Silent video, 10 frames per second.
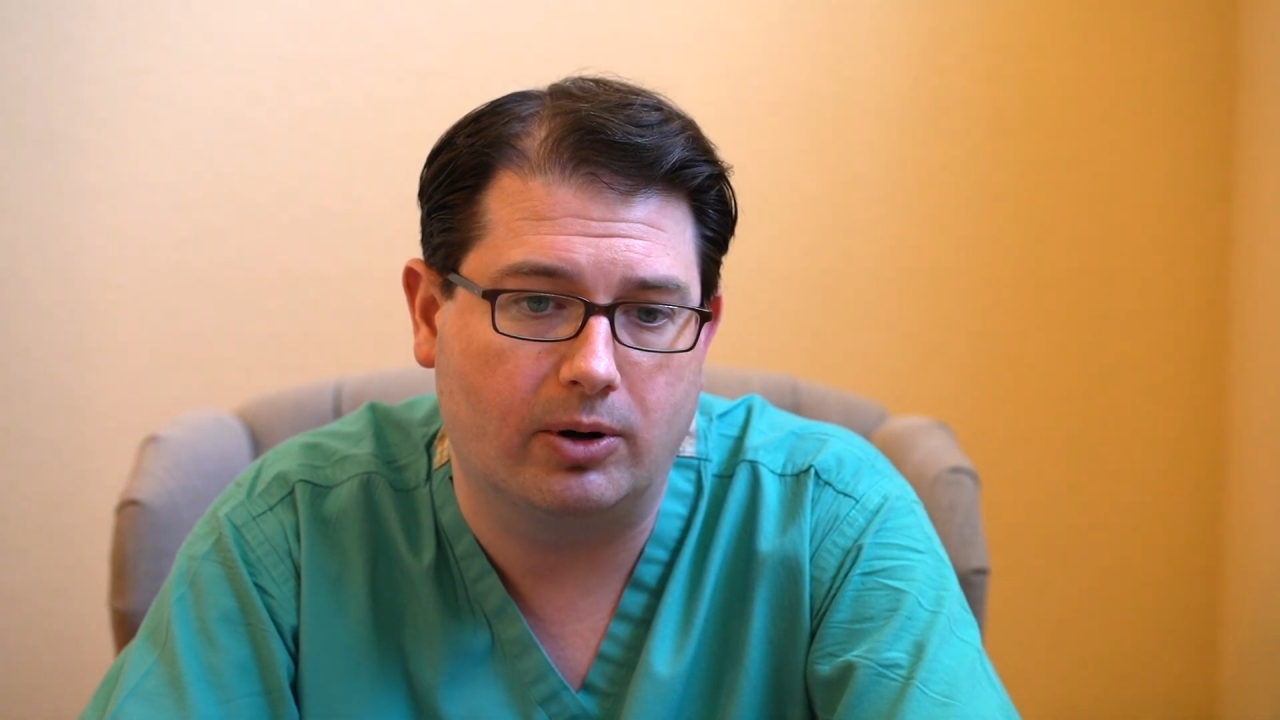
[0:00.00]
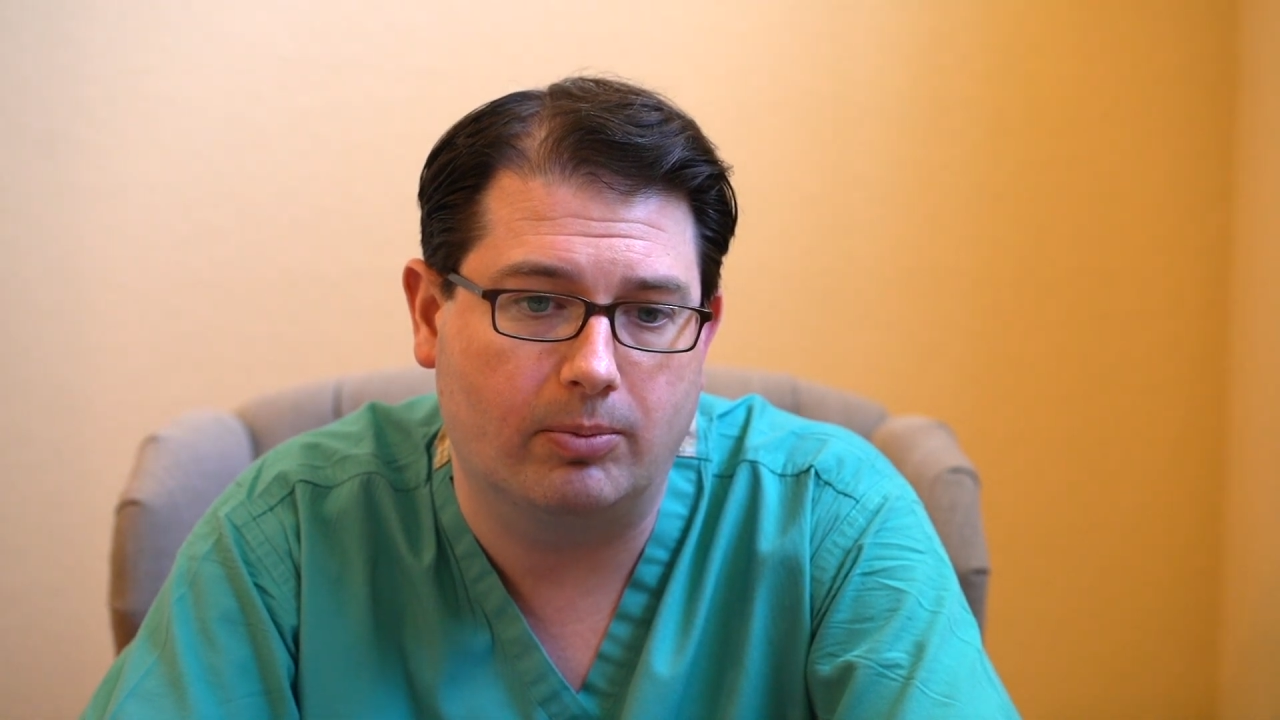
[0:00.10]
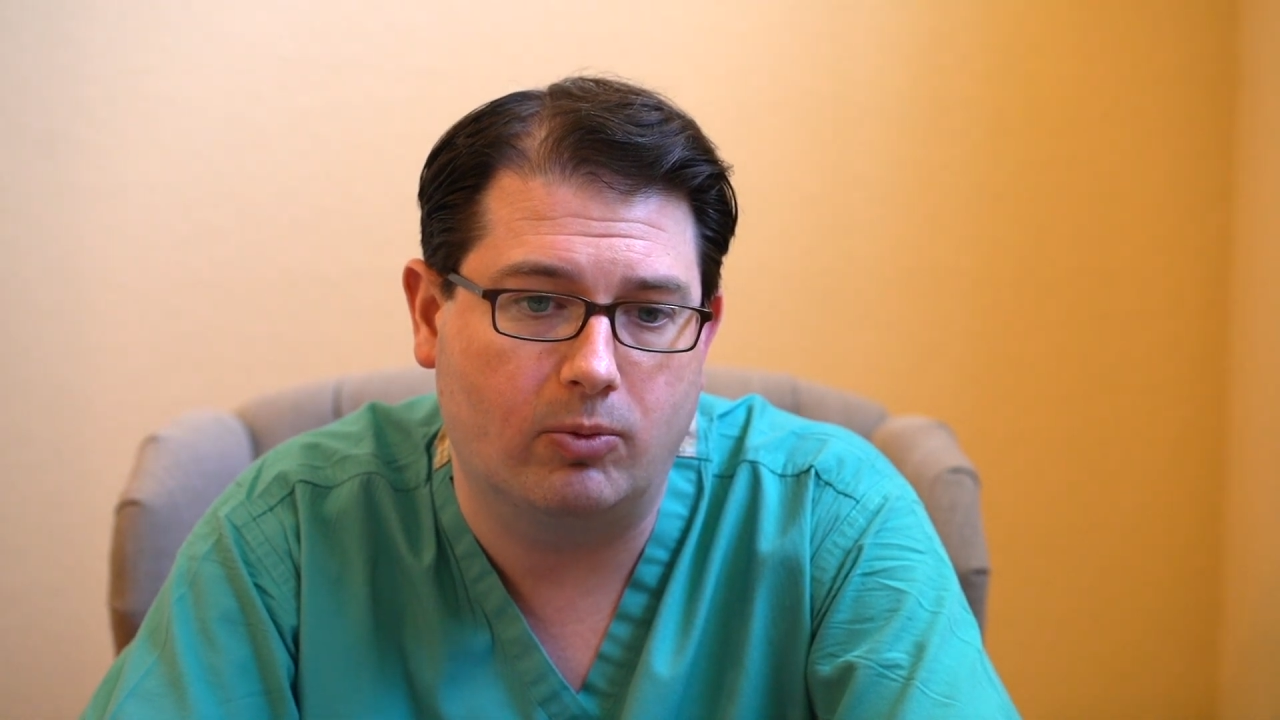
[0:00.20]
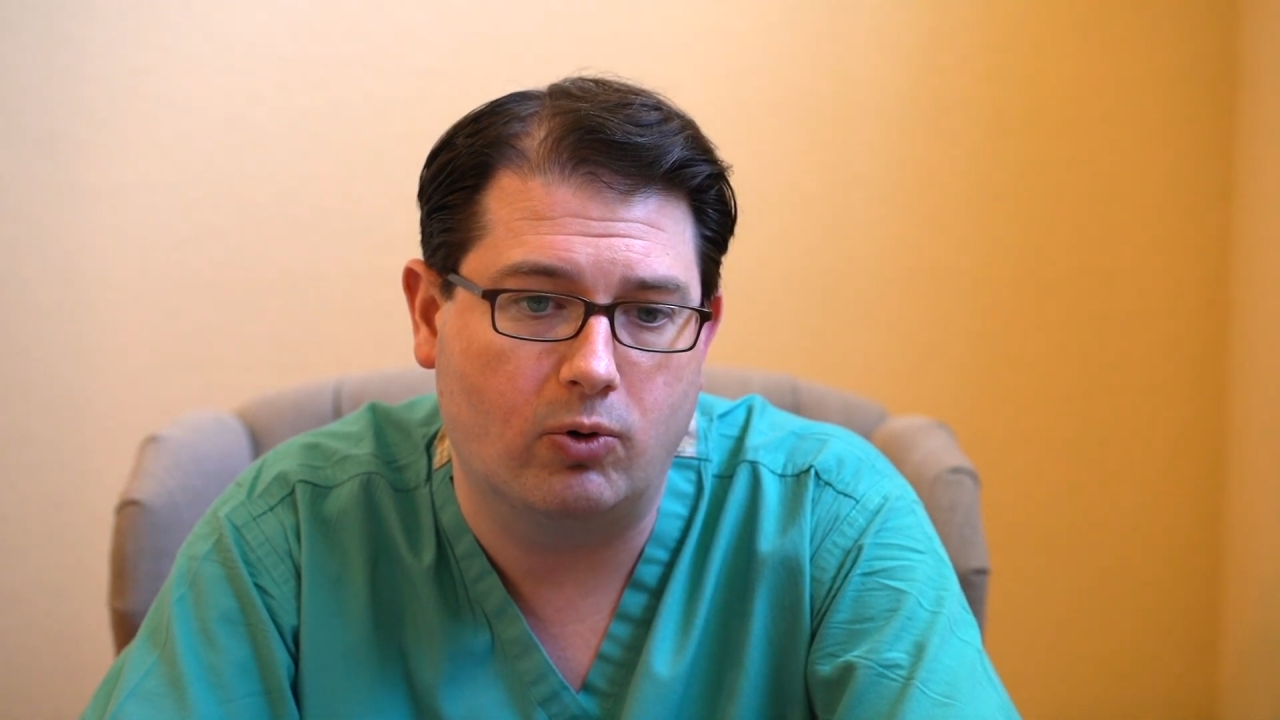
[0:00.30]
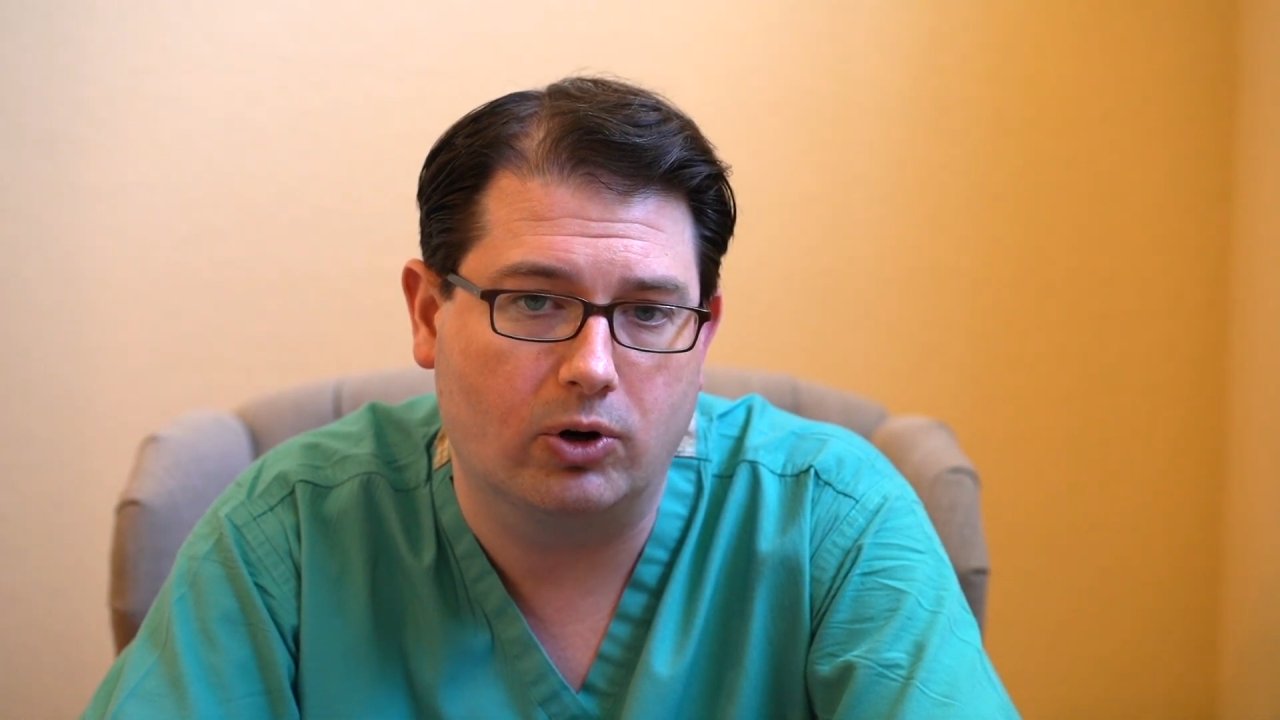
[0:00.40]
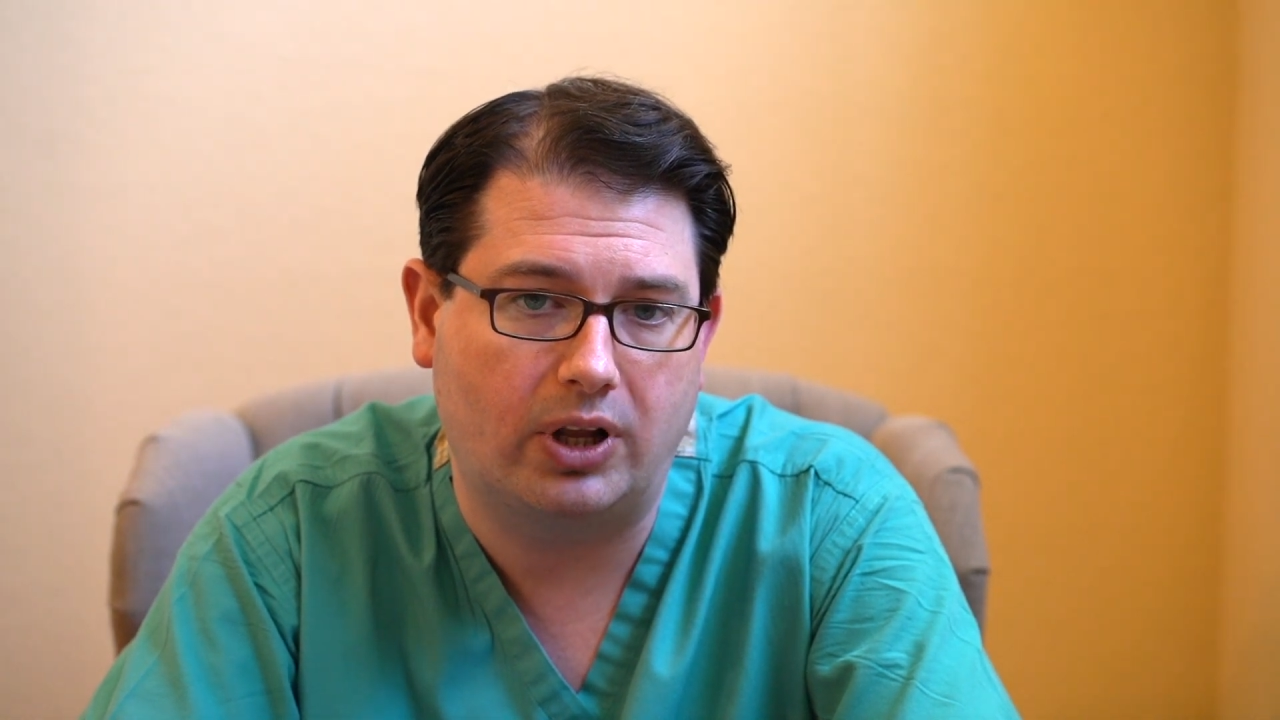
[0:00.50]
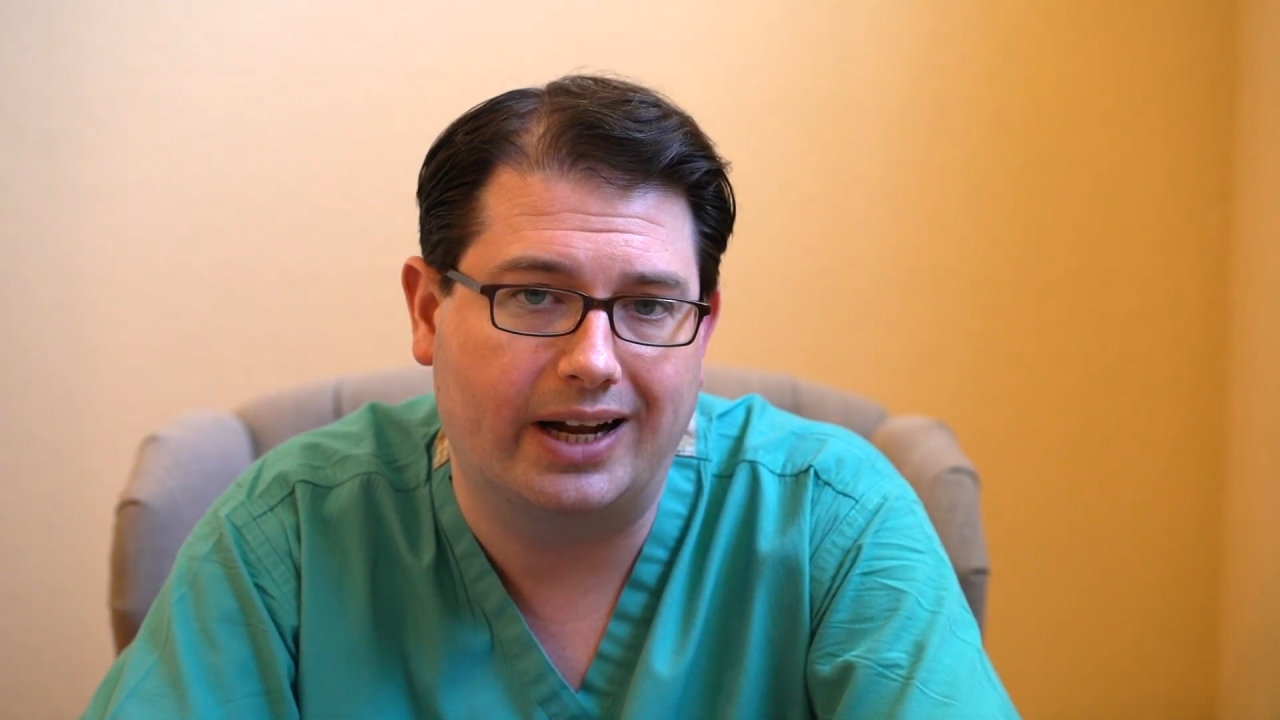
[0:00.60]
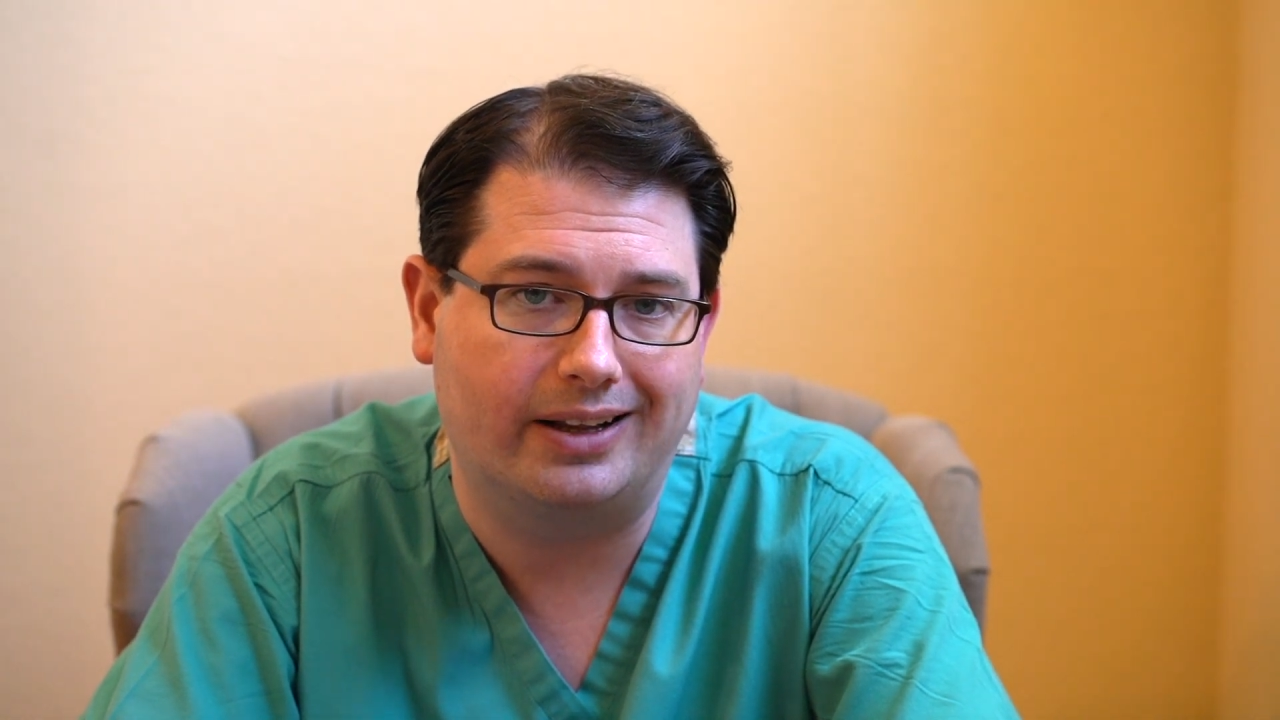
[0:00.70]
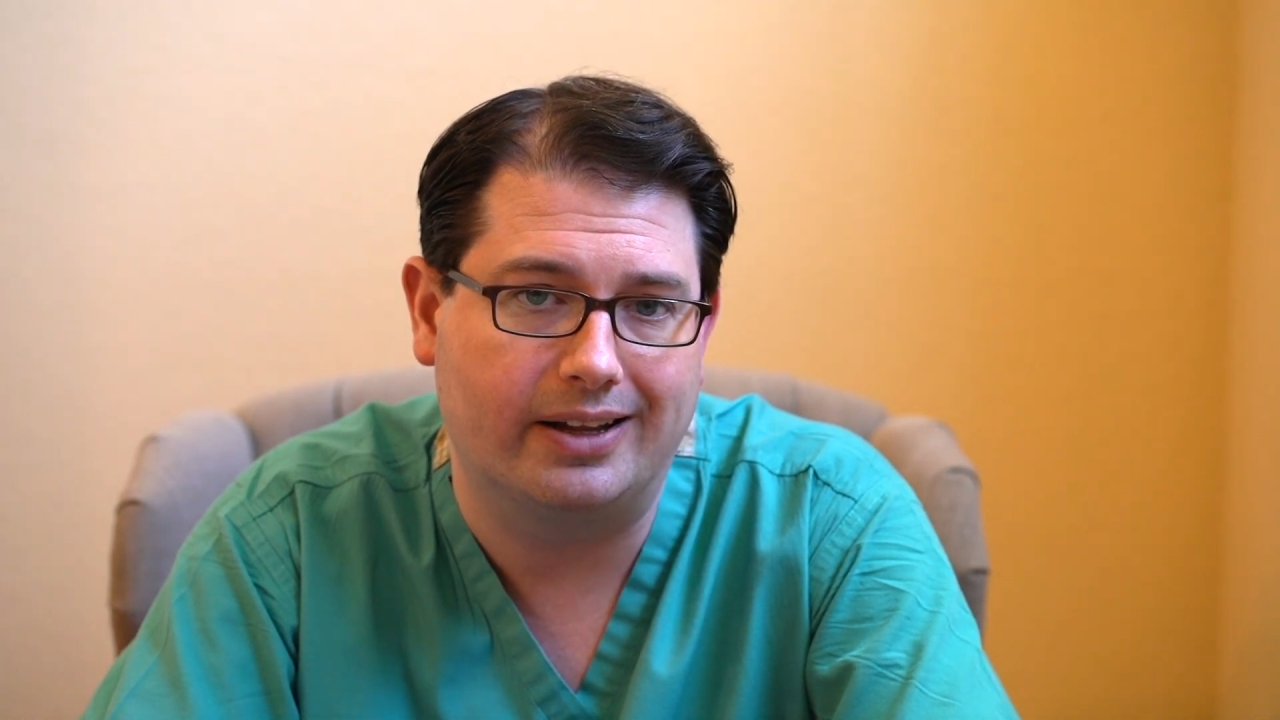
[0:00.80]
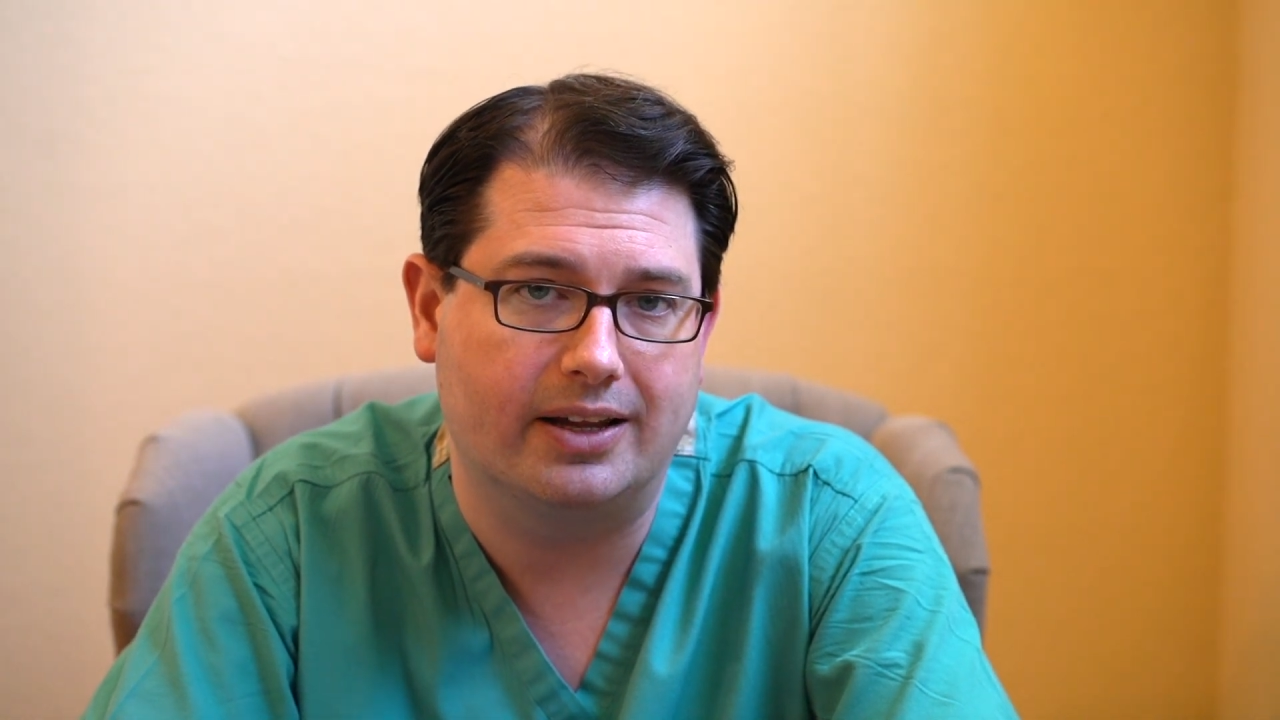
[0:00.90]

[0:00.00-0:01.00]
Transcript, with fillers: are more likely